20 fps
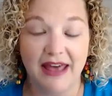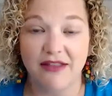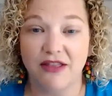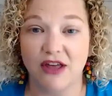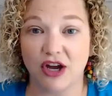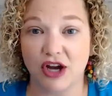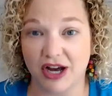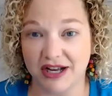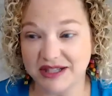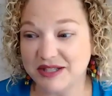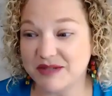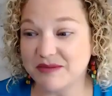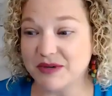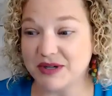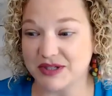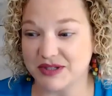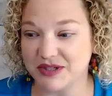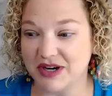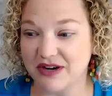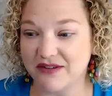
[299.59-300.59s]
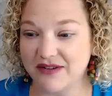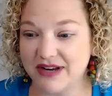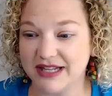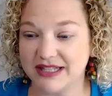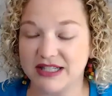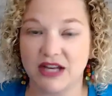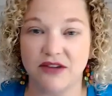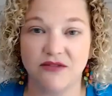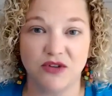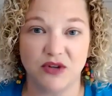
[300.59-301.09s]
The customer
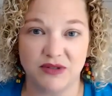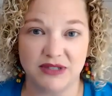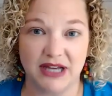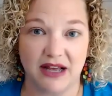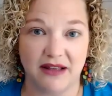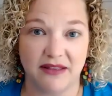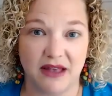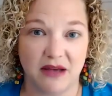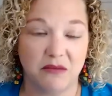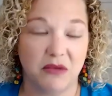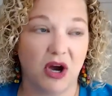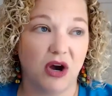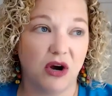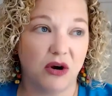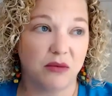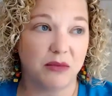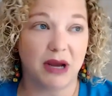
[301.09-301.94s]
service, if you tell them, oh,